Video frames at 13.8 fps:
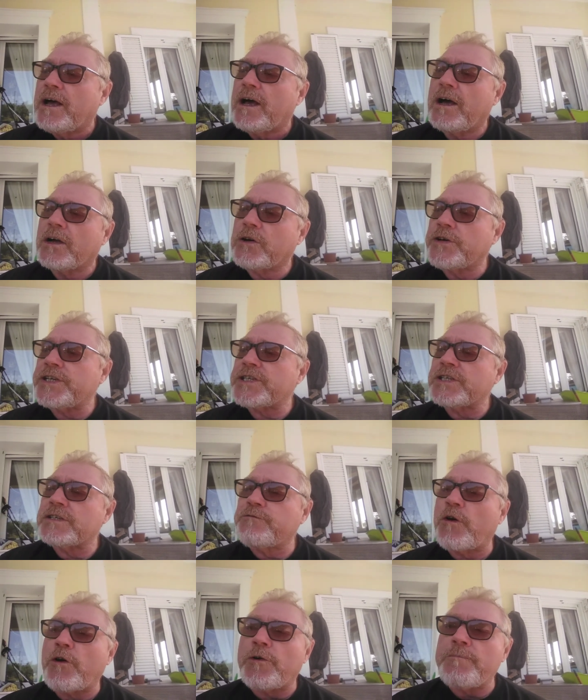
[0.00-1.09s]
Greece's
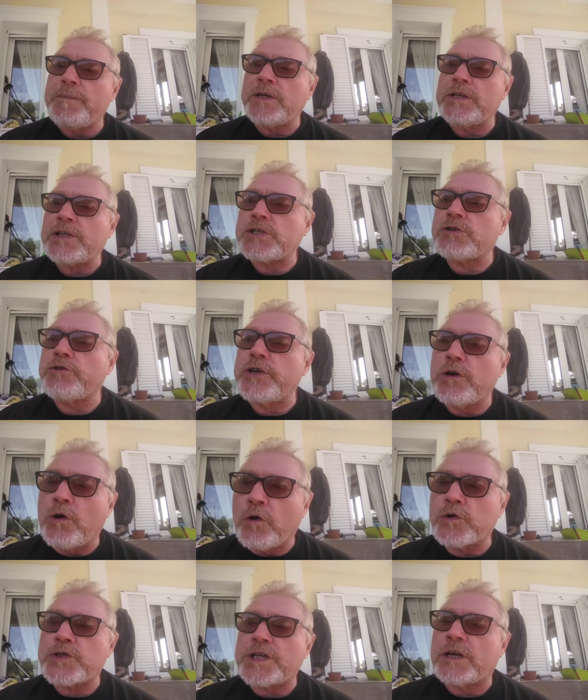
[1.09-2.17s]
foreign ministry
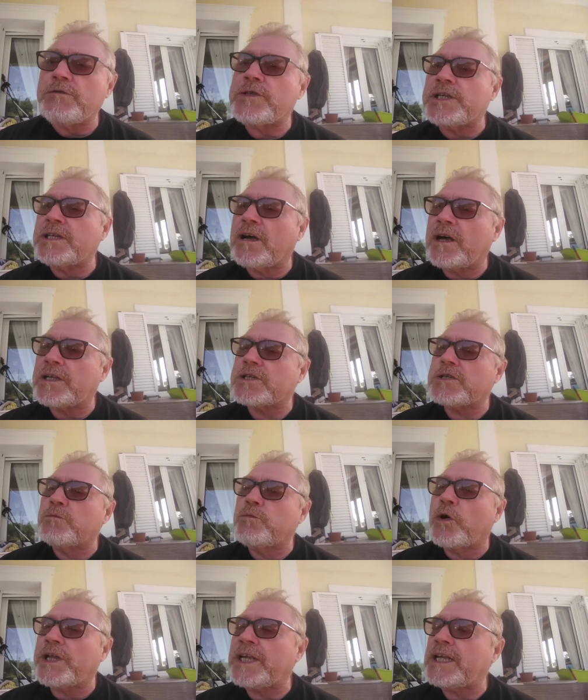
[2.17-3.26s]
also denounced
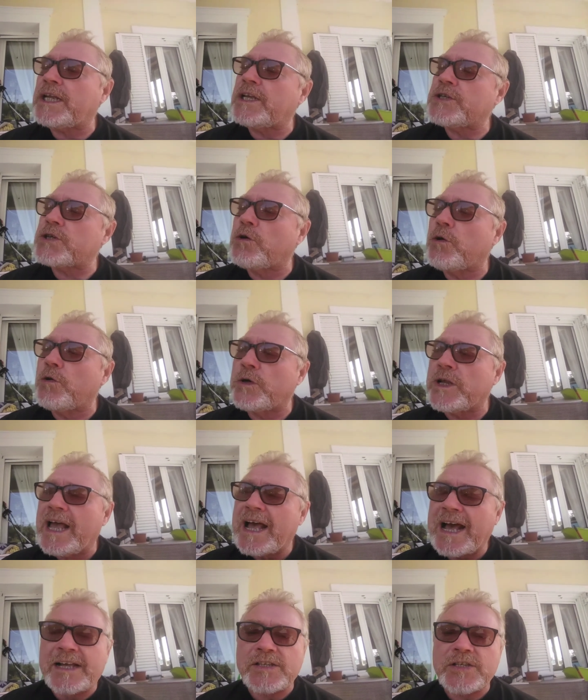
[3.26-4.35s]
what it is called
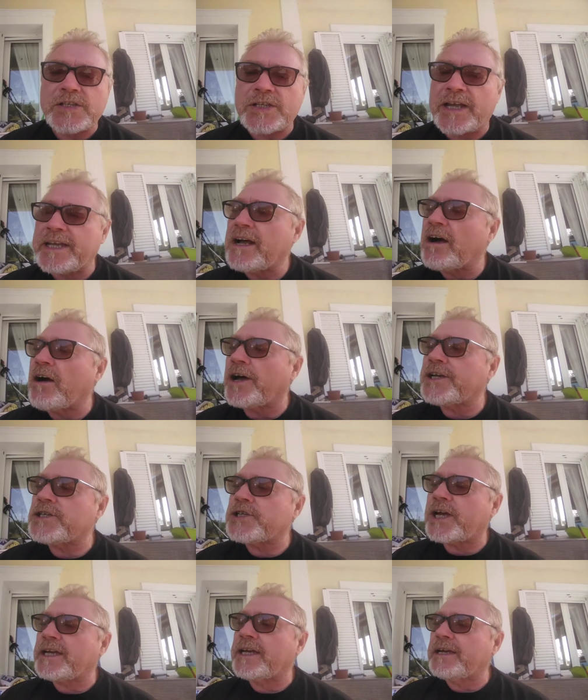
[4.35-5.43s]
as state
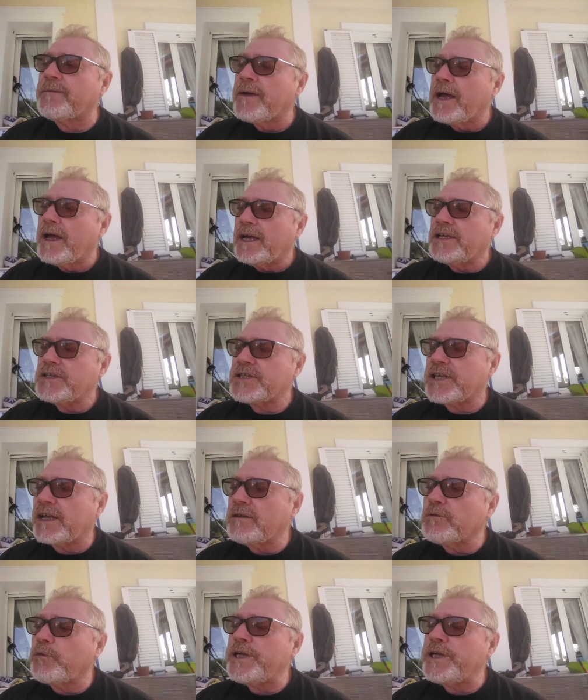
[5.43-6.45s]
hijacking. He said, we